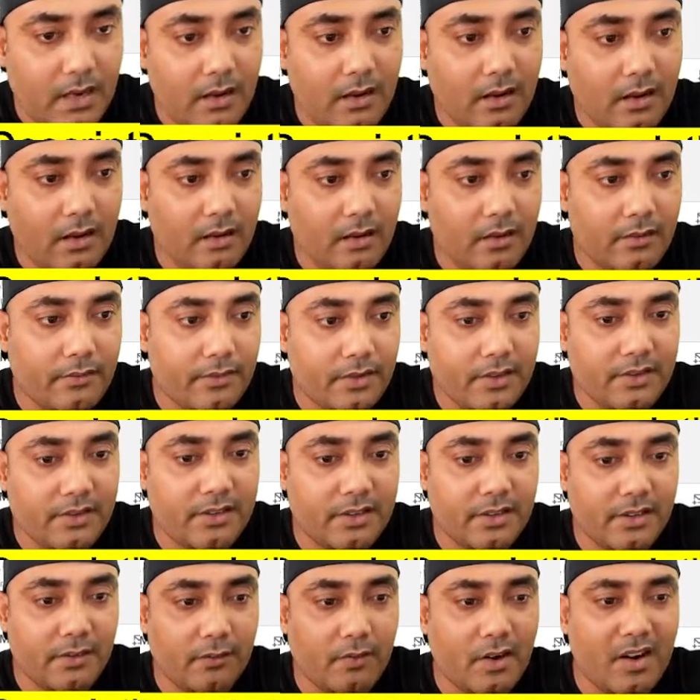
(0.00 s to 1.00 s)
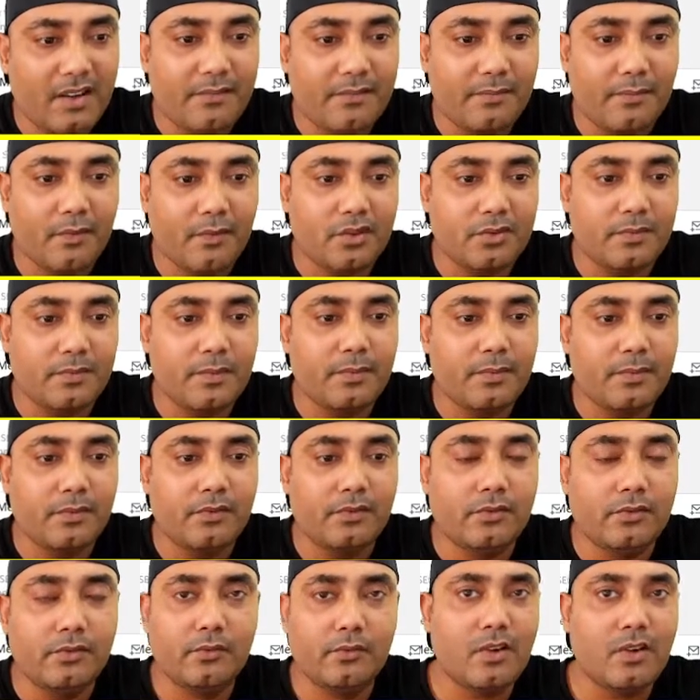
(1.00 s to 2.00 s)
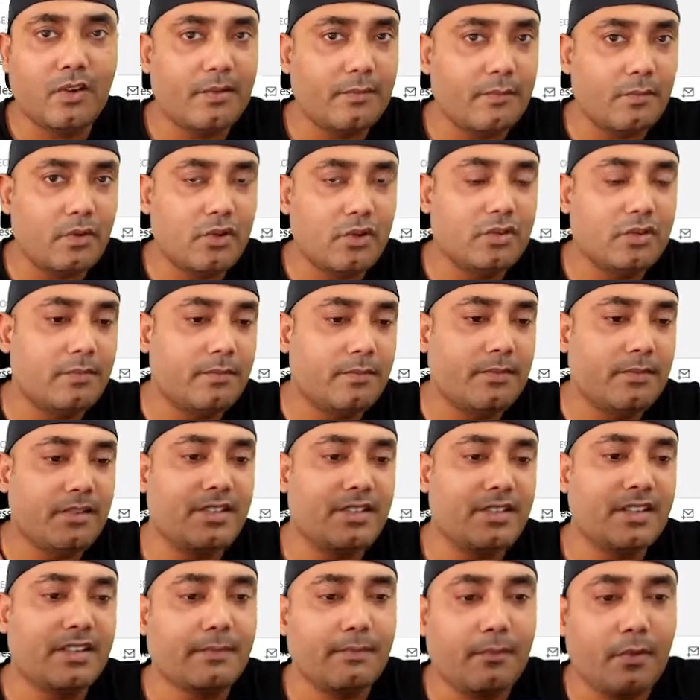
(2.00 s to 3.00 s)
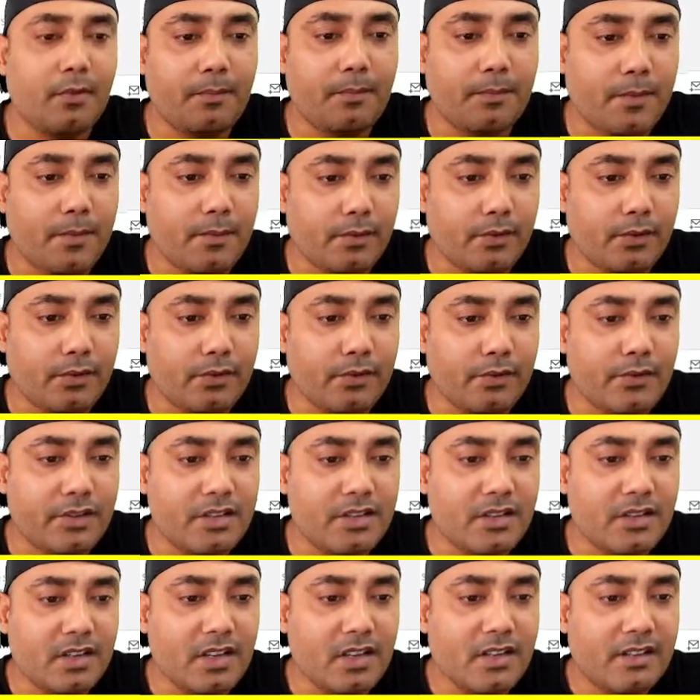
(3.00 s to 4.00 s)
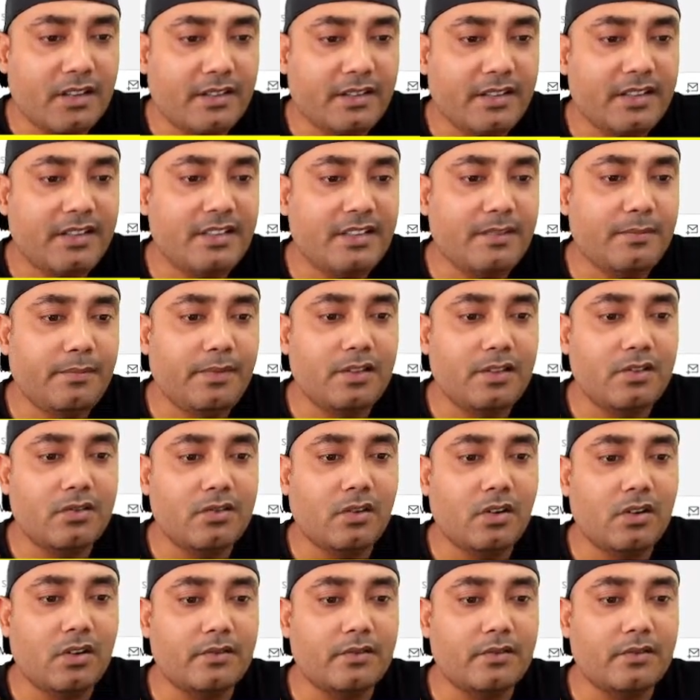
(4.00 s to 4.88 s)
first thing what most mistake people do is they simply search for